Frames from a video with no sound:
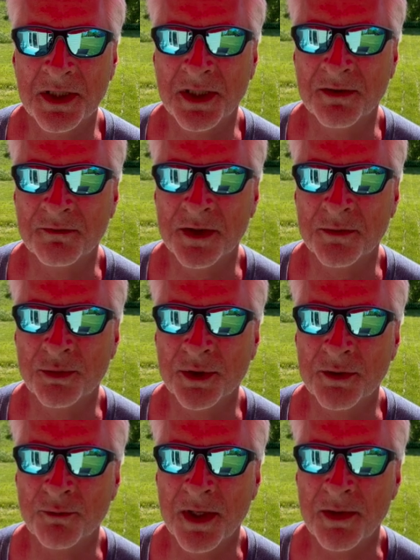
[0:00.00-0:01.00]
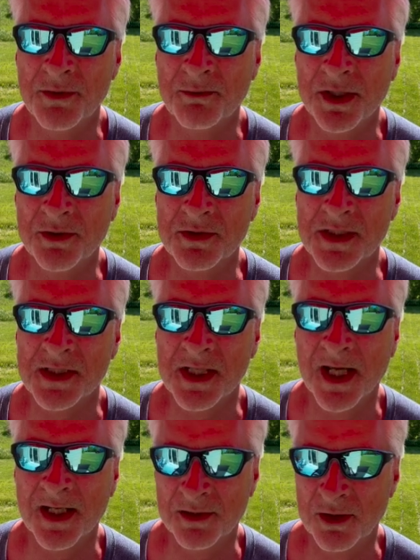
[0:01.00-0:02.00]
given to putting roundabouts
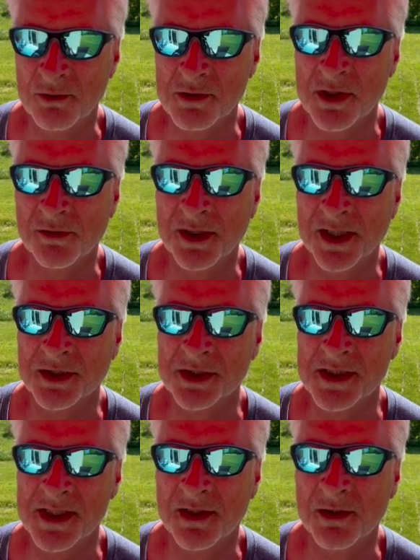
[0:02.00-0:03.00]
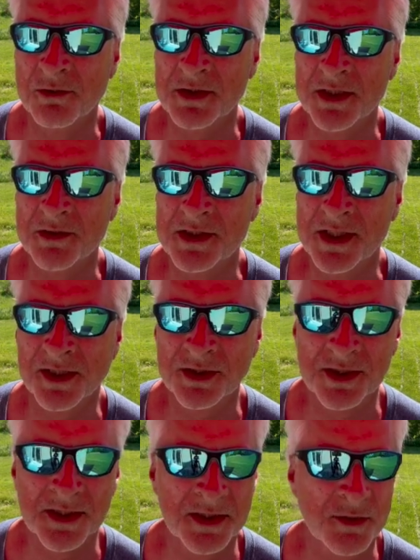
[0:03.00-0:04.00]
at those locations, at those
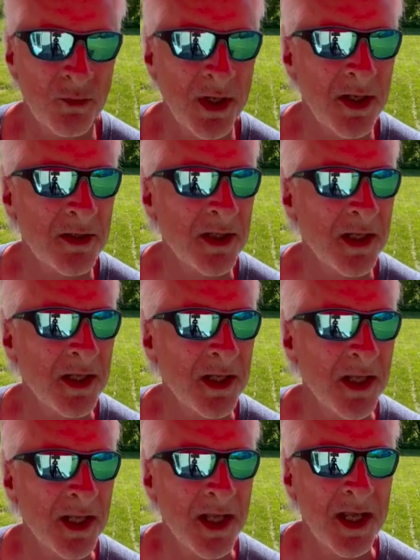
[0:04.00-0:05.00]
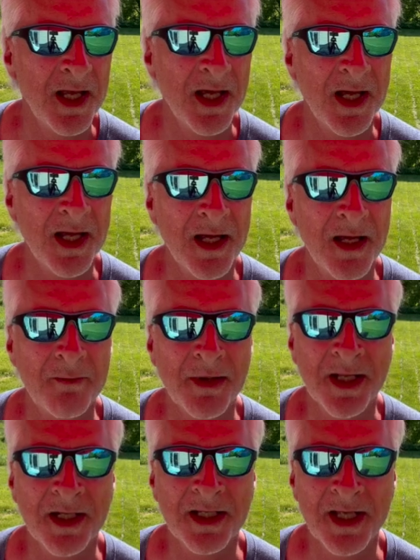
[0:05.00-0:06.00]
intersections as well.
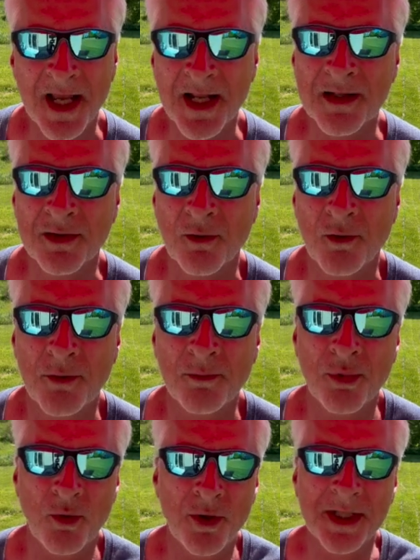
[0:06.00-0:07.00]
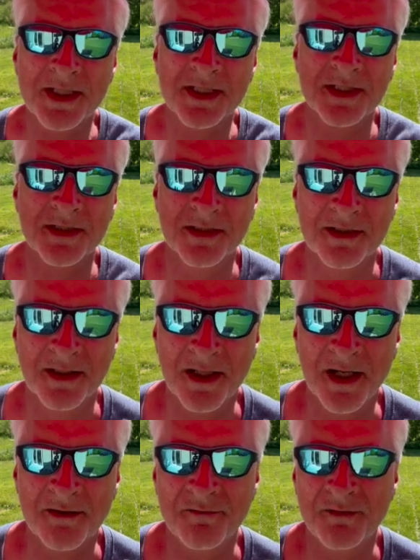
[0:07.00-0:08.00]
And again, the whole point
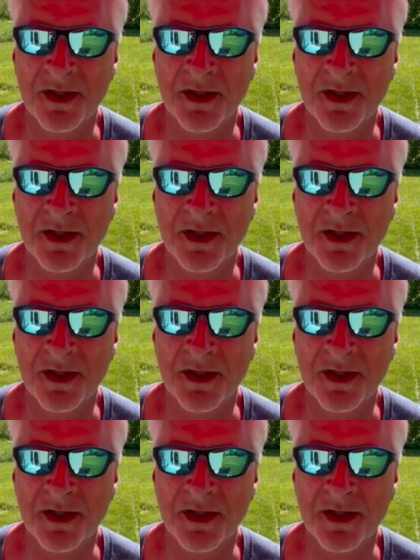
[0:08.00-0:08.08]
of